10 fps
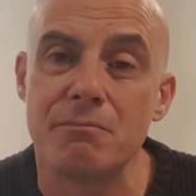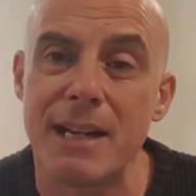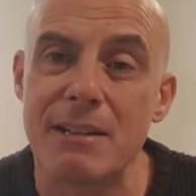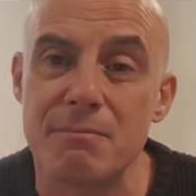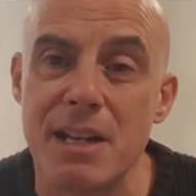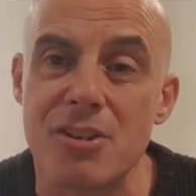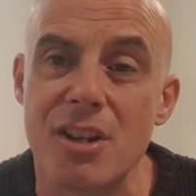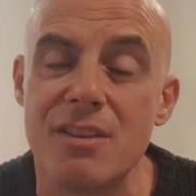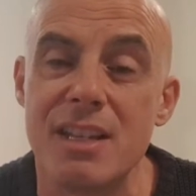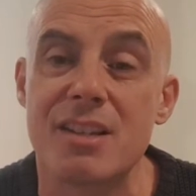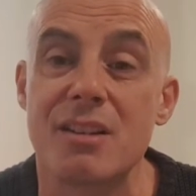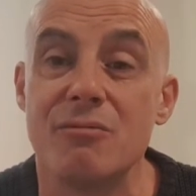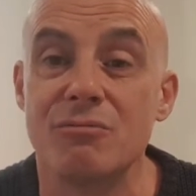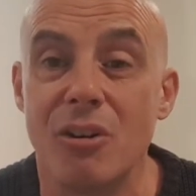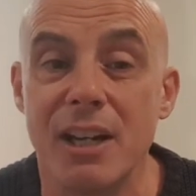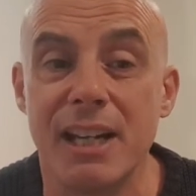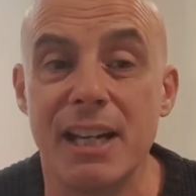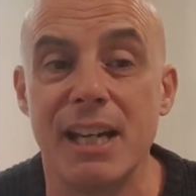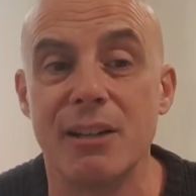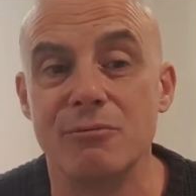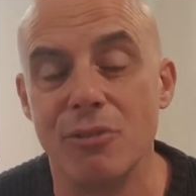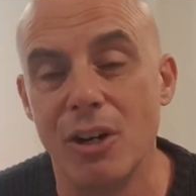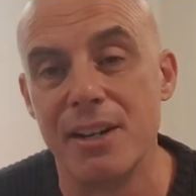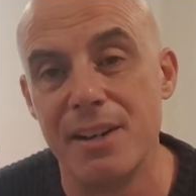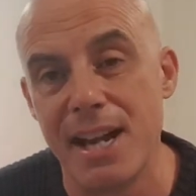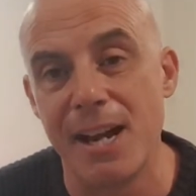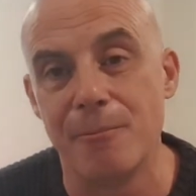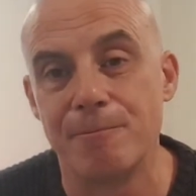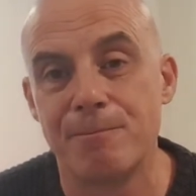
perhaps mentioning this right here, right now.